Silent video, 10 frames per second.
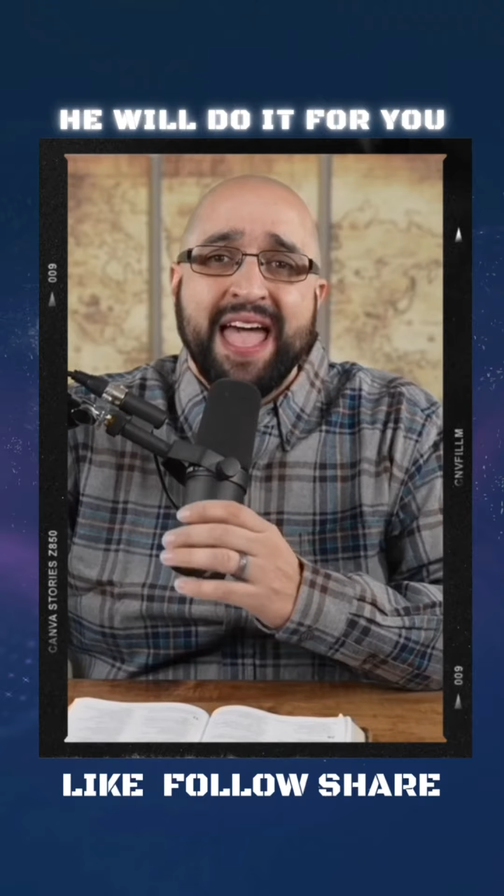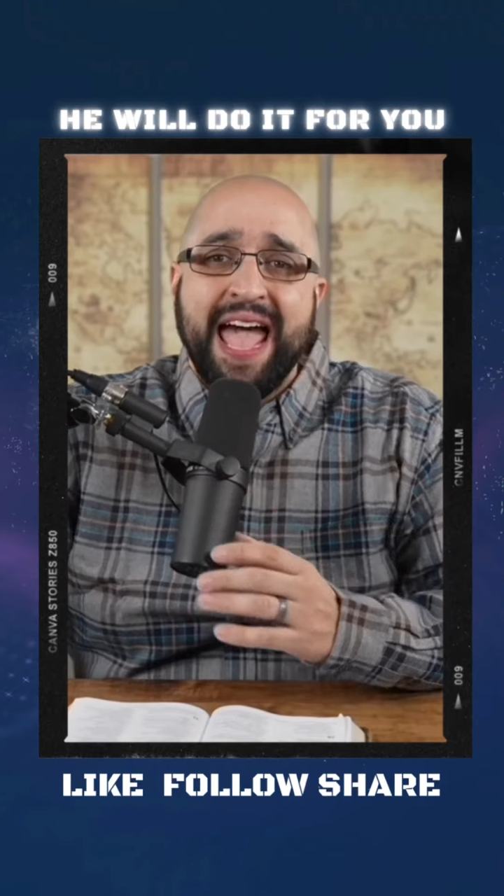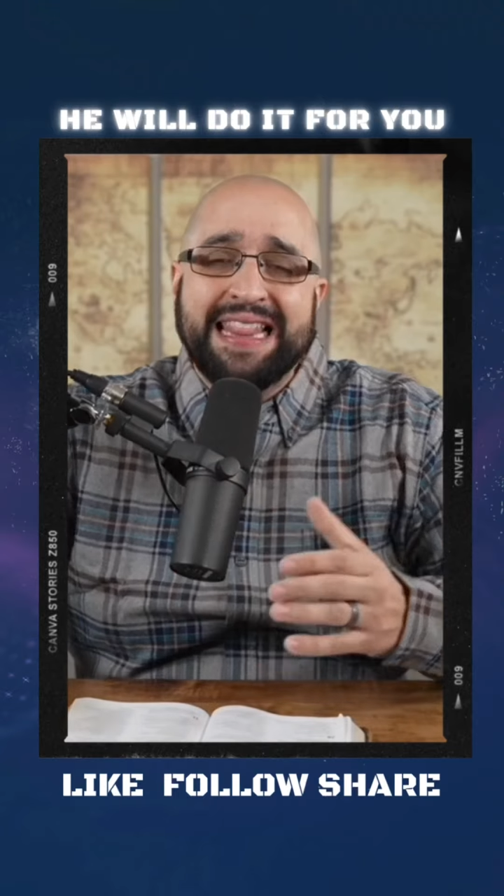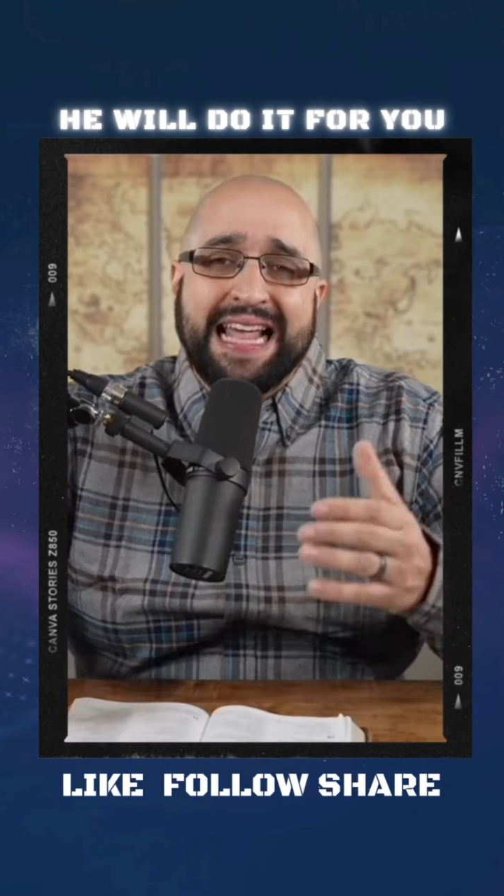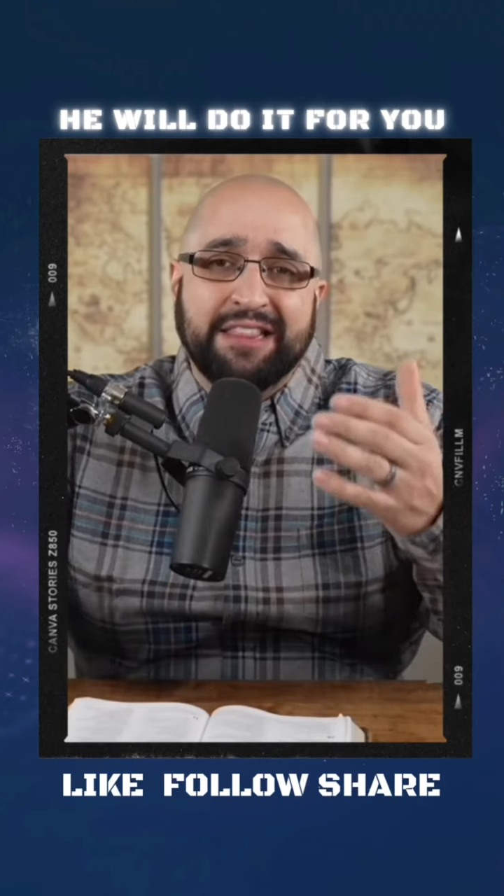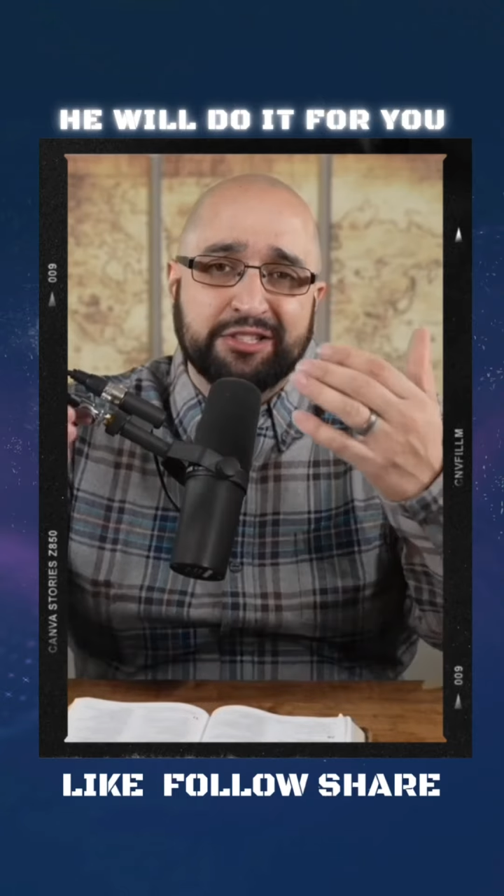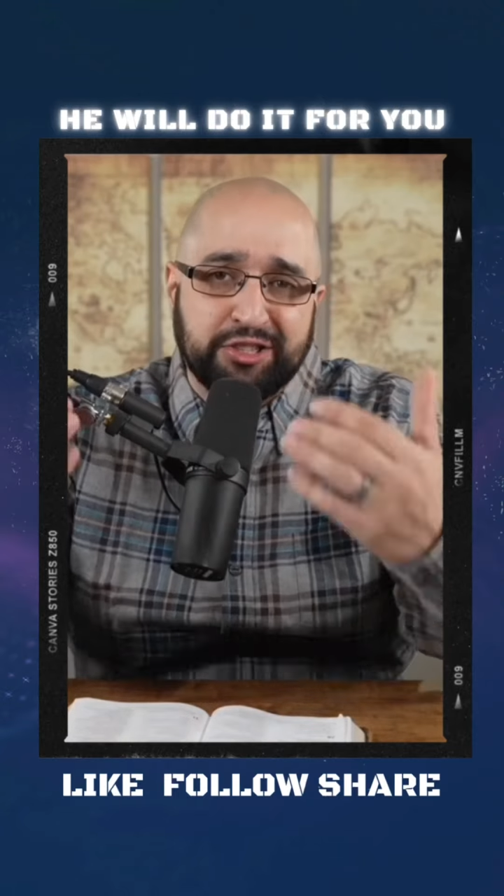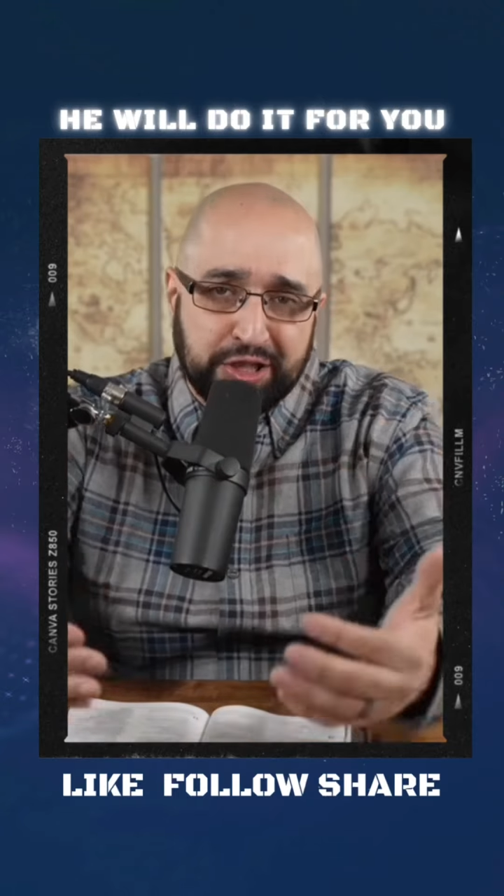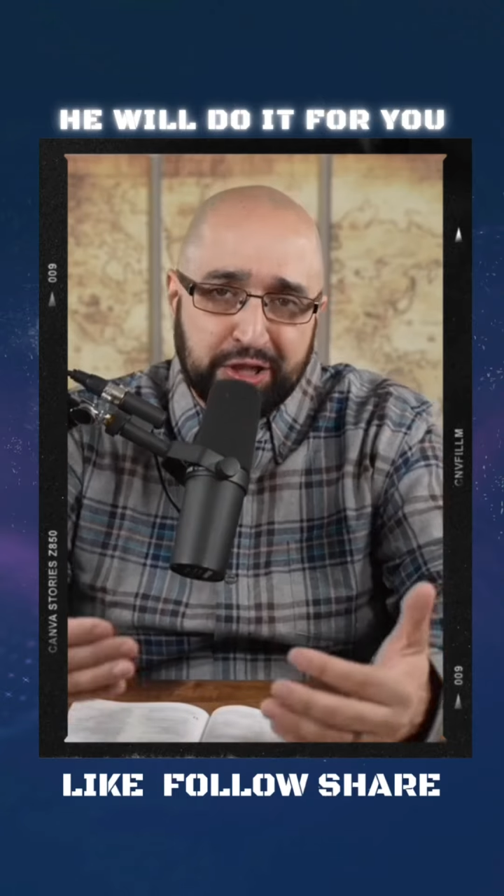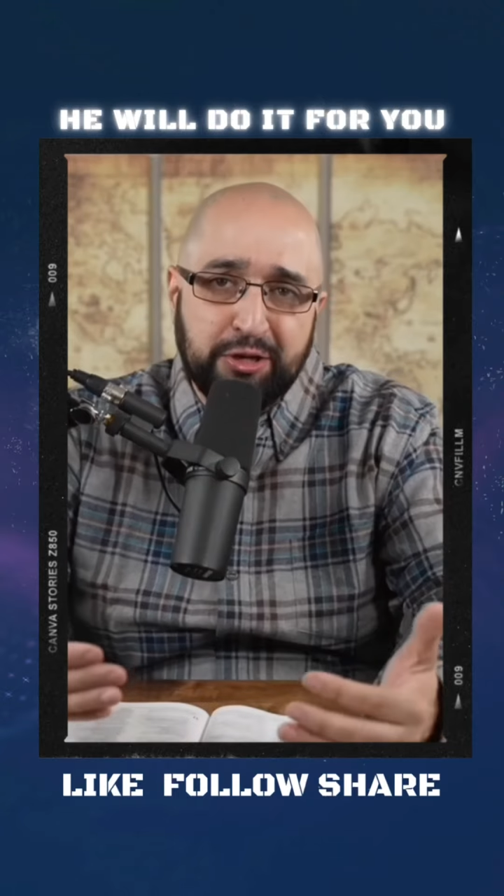and that the
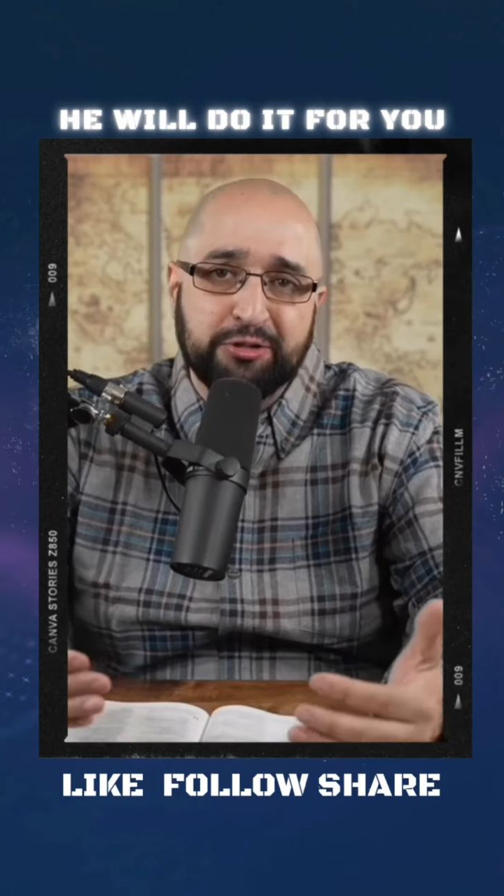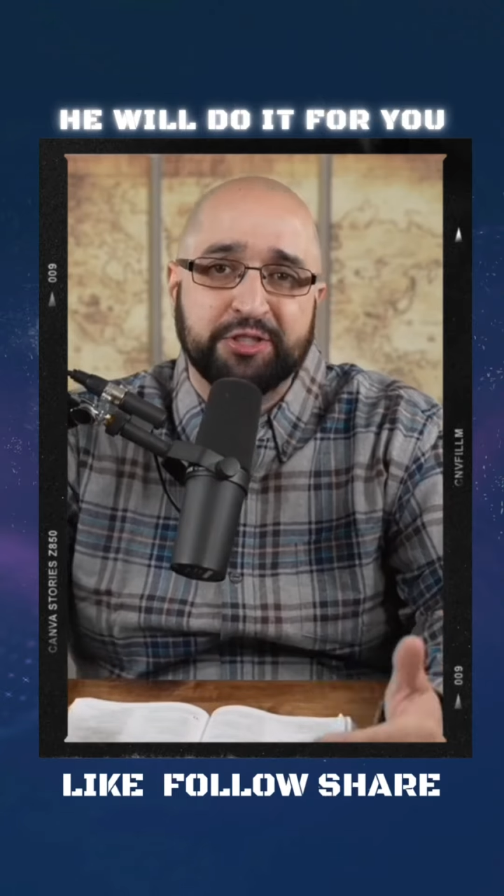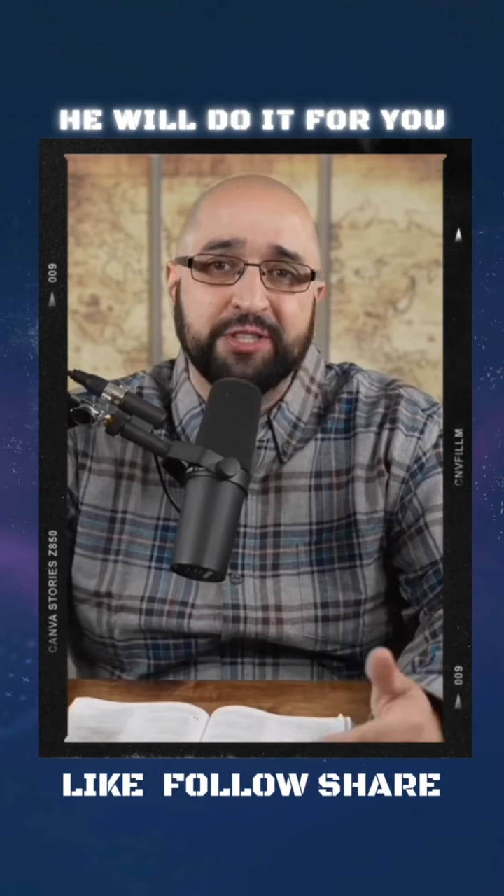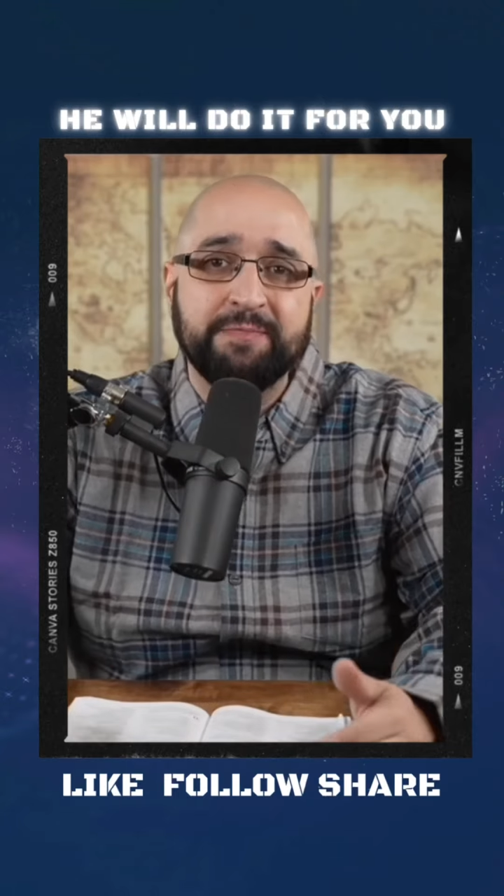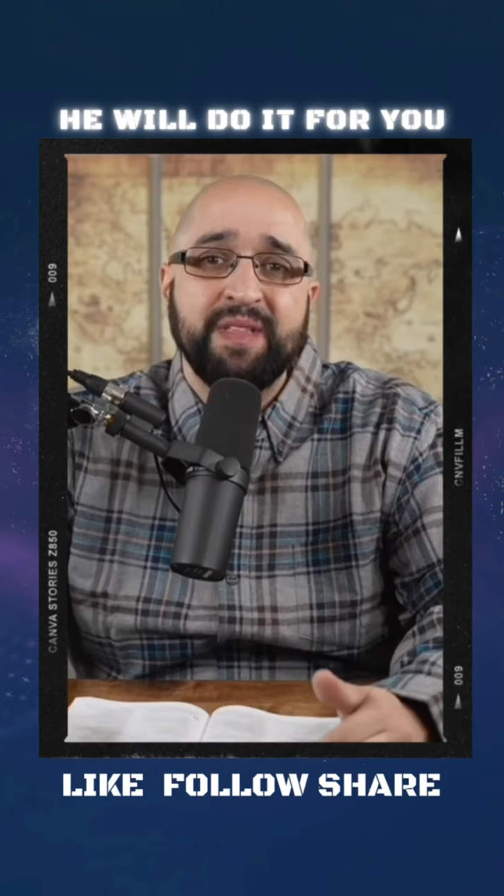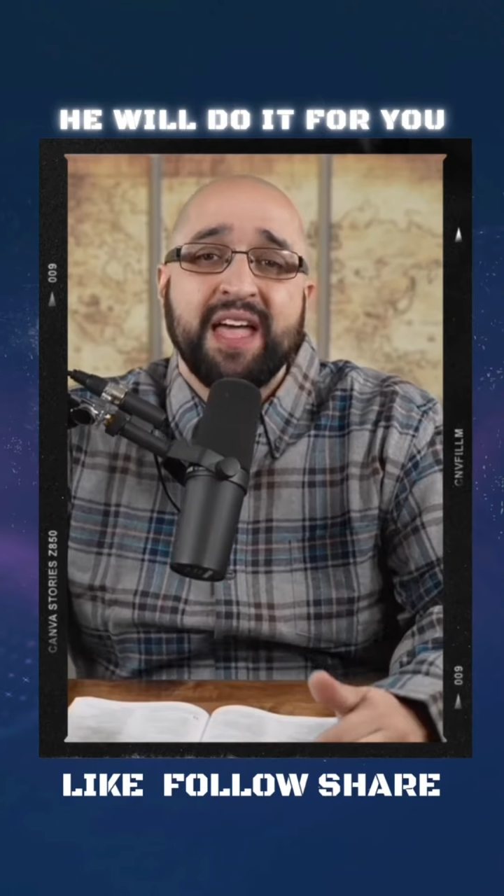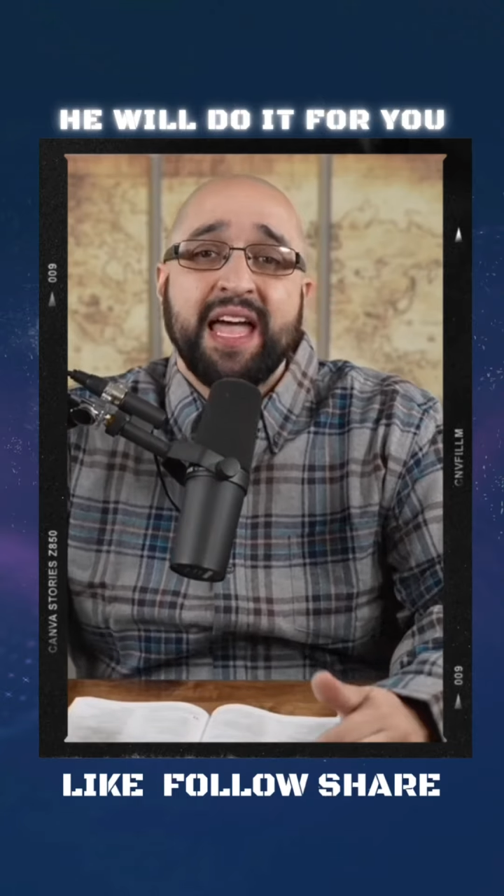solution